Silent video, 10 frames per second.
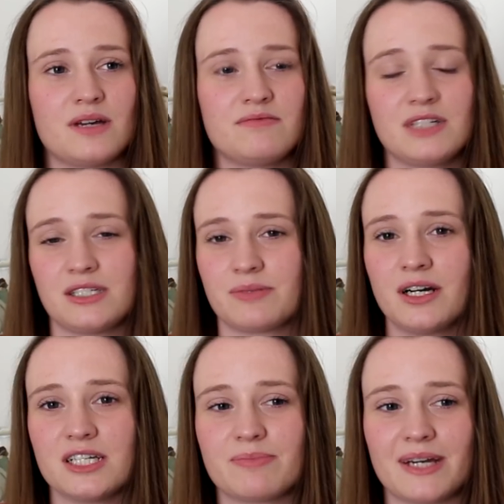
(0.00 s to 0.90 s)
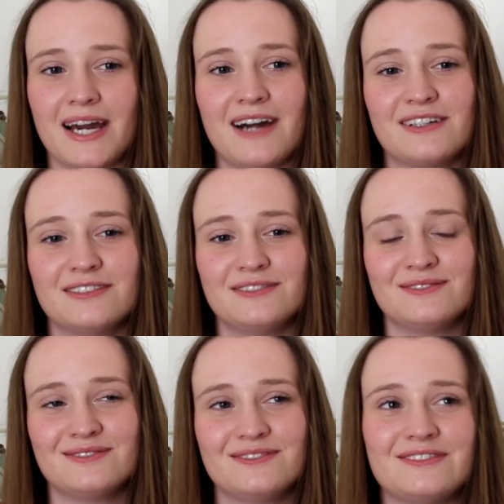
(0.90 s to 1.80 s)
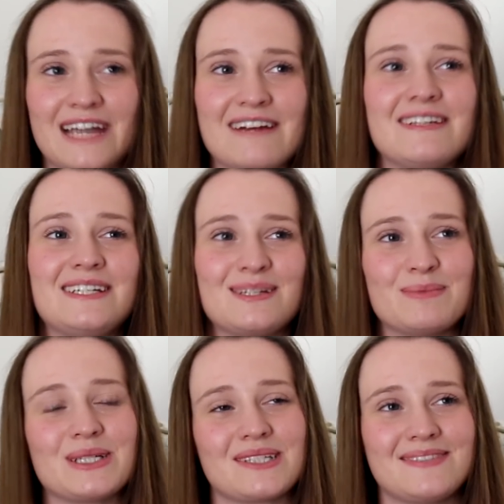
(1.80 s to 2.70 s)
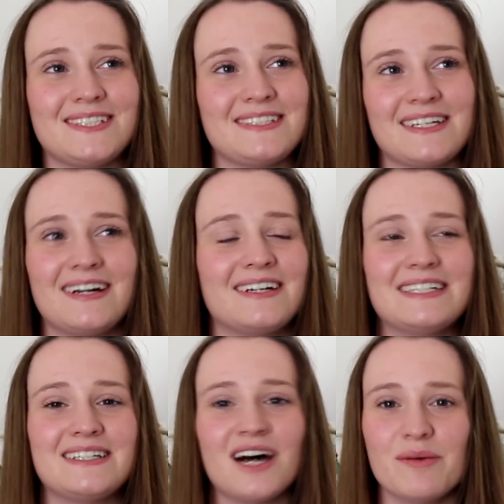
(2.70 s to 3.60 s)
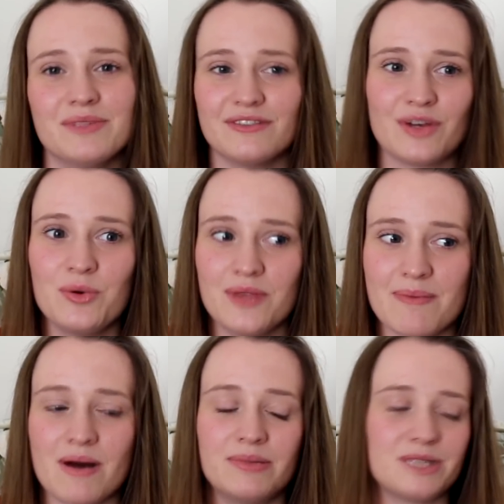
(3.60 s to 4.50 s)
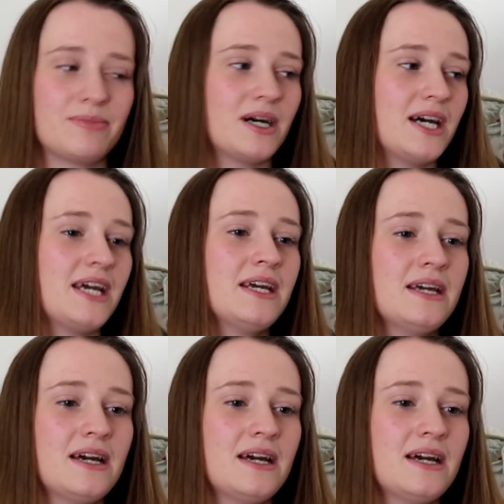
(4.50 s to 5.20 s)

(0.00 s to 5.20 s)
I'm really surprised by how varied the books I'm choosing are in terms of who they're published by.